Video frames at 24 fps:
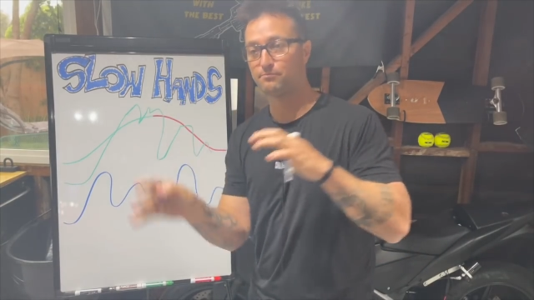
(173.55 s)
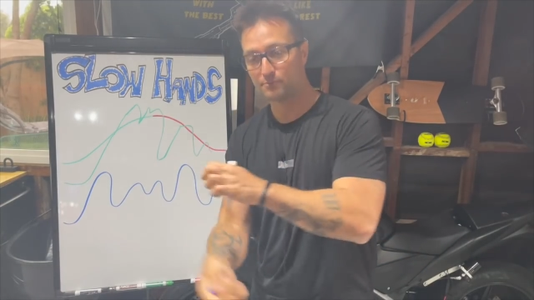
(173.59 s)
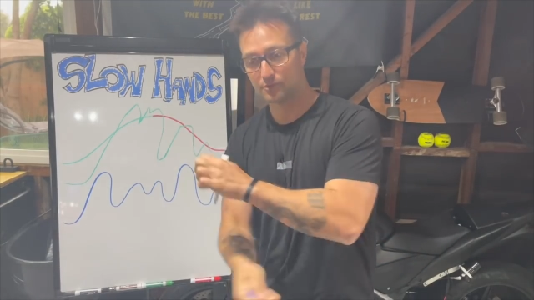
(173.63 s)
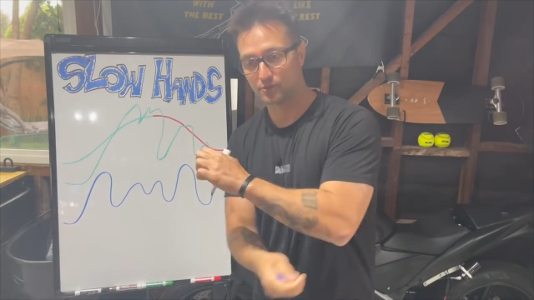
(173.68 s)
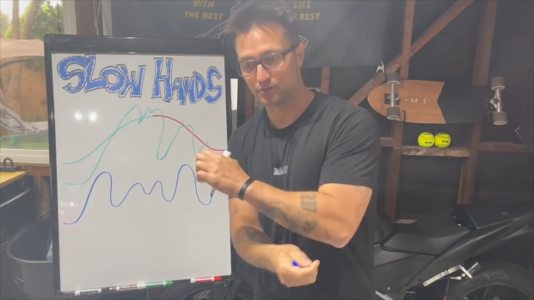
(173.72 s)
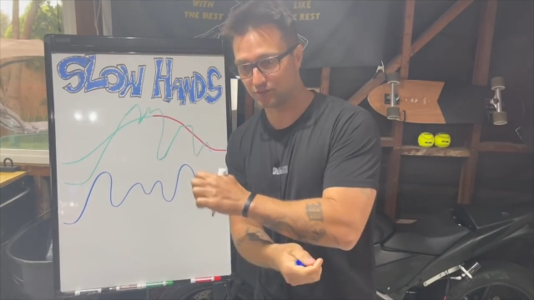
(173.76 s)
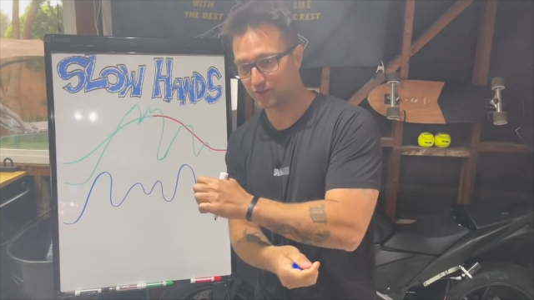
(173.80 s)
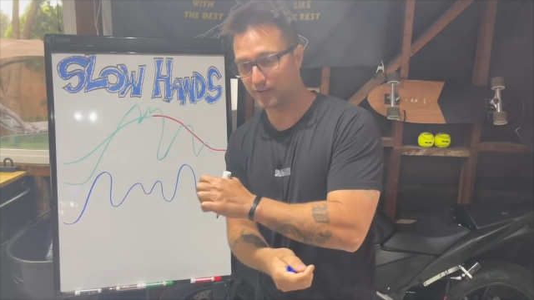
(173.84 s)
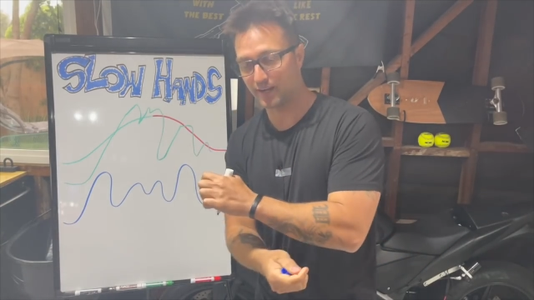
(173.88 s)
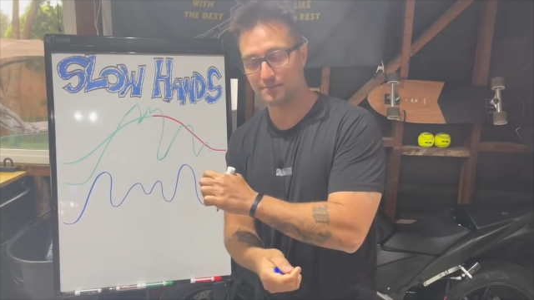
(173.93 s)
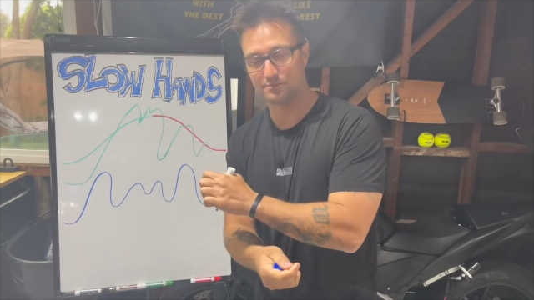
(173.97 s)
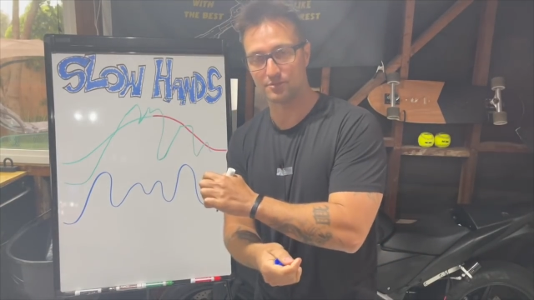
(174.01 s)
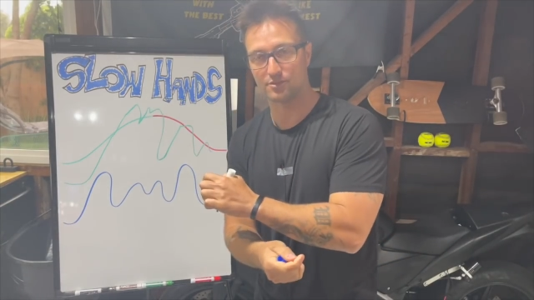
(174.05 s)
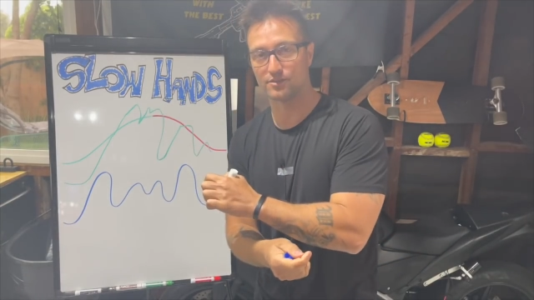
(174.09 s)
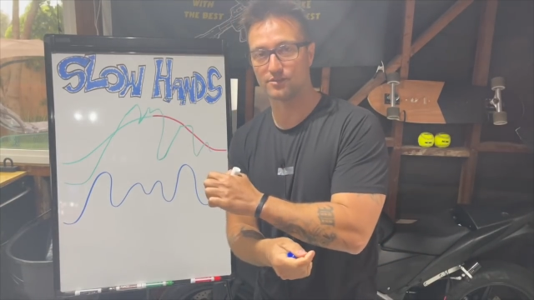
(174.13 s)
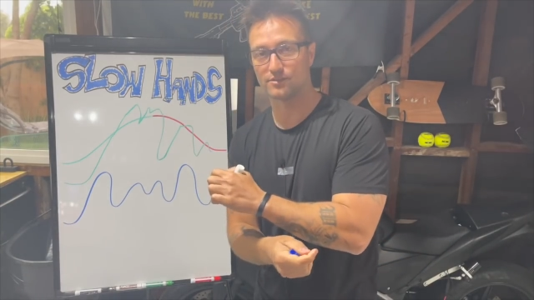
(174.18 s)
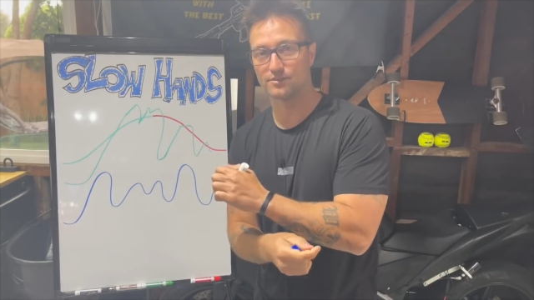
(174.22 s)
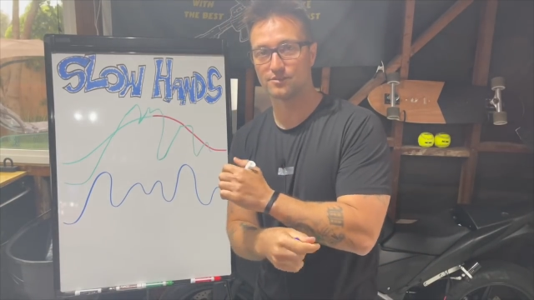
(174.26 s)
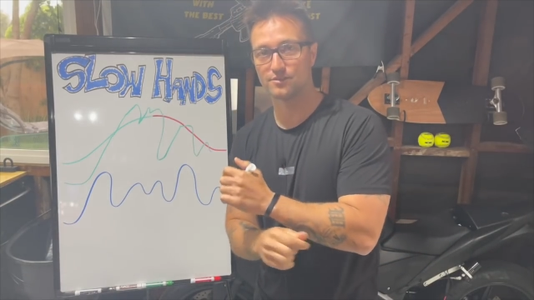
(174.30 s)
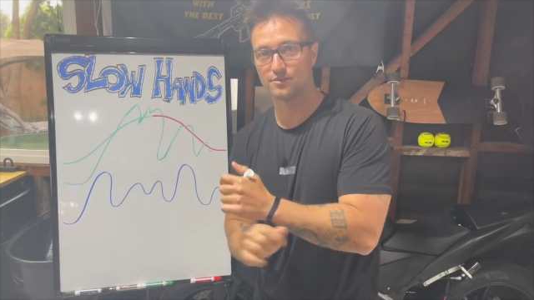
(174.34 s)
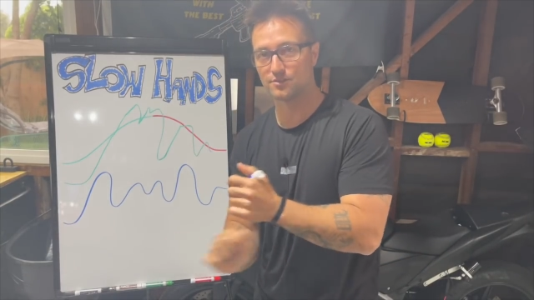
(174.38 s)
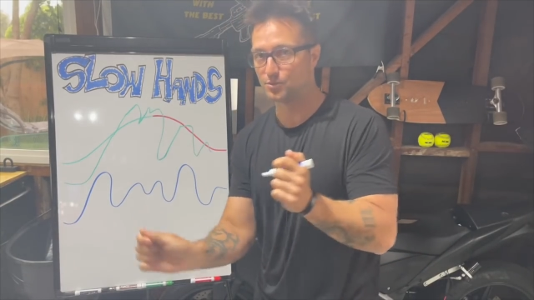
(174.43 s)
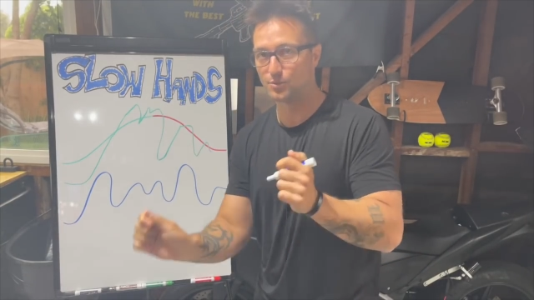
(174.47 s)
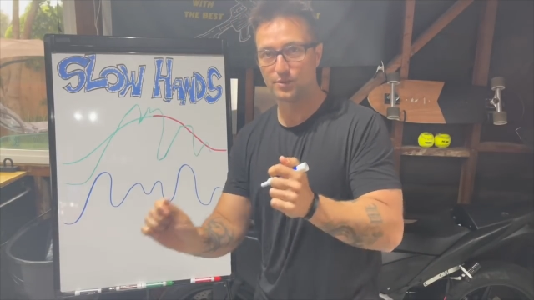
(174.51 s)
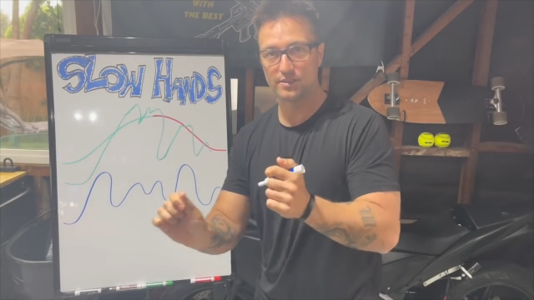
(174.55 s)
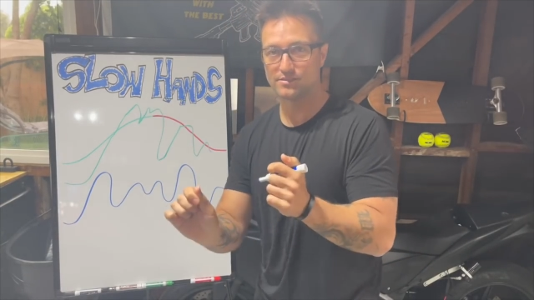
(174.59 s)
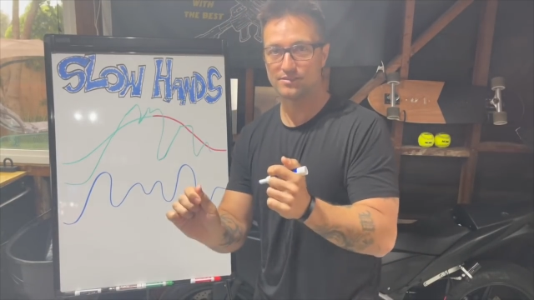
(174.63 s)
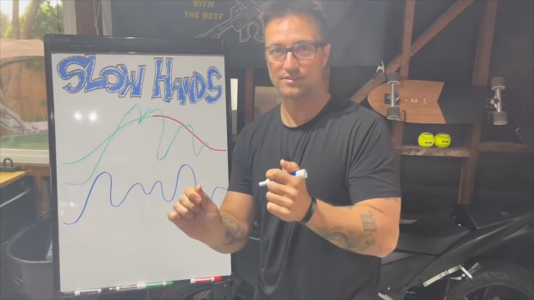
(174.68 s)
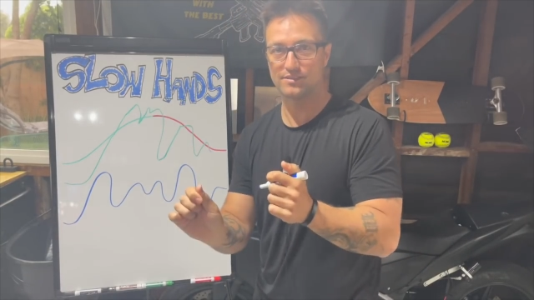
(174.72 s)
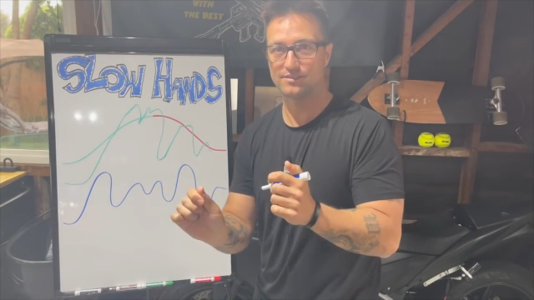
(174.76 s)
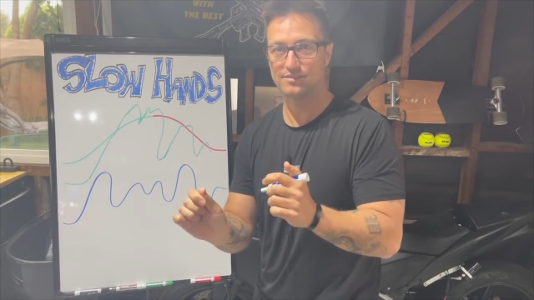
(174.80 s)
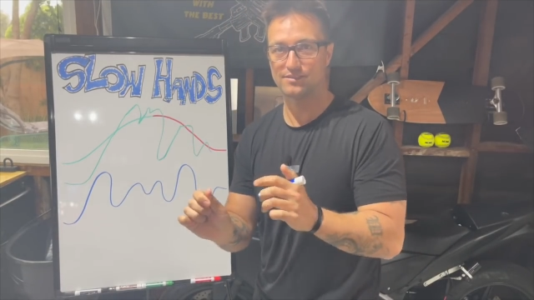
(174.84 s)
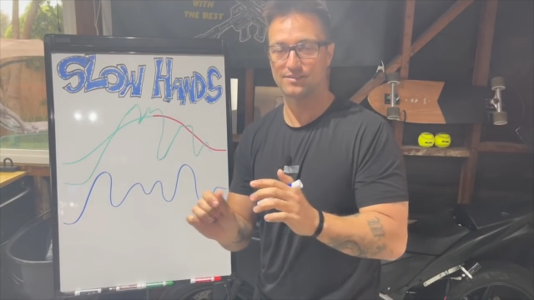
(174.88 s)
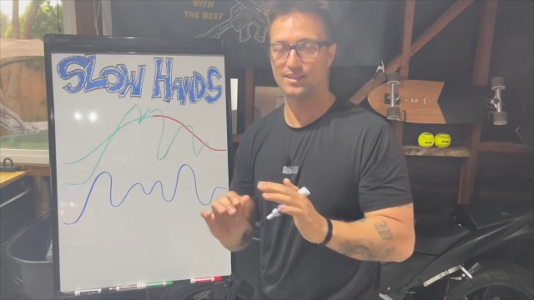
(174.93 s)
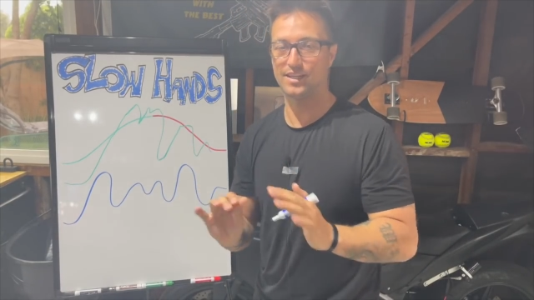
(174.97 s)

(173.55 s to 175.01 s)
grab or twisty,